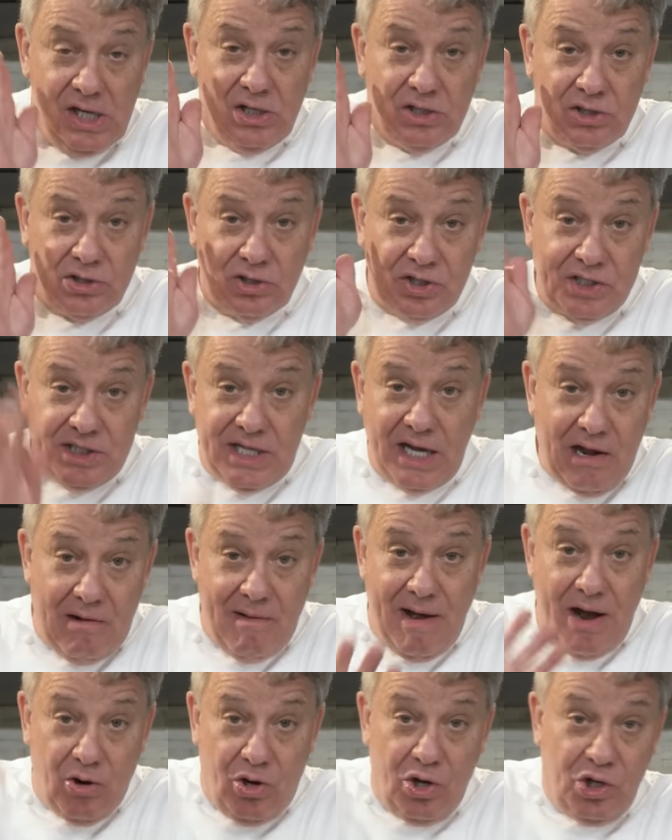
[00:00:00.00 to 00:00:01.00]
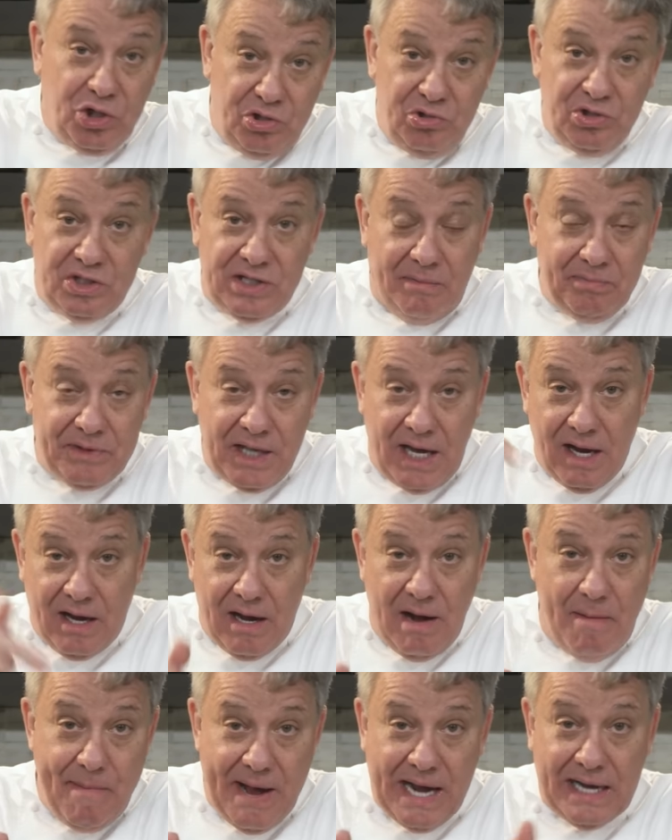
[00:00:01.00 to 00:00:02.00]
So stick around, go do something, and
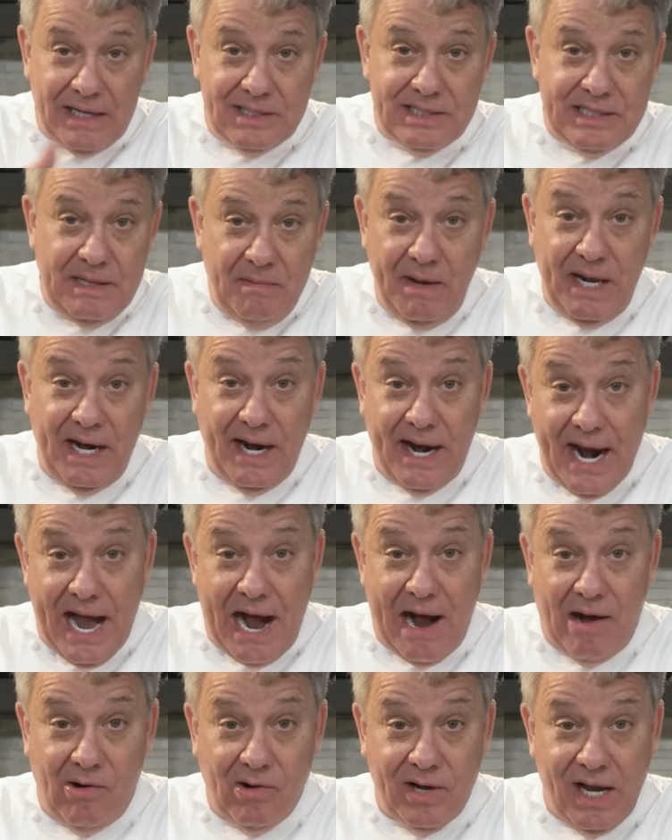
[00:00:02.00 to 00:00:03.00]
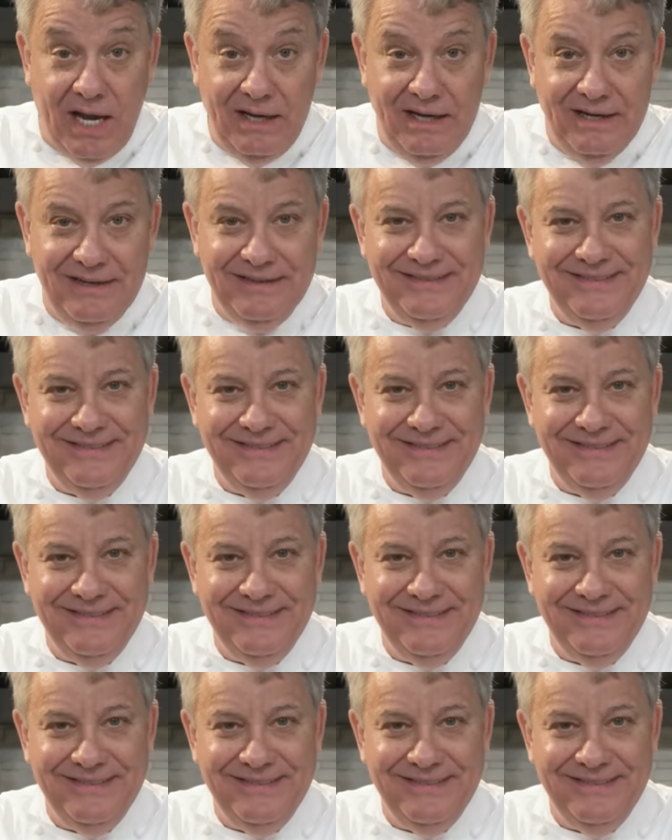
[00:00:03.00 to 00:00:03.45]
come back and see me in an hour, okay?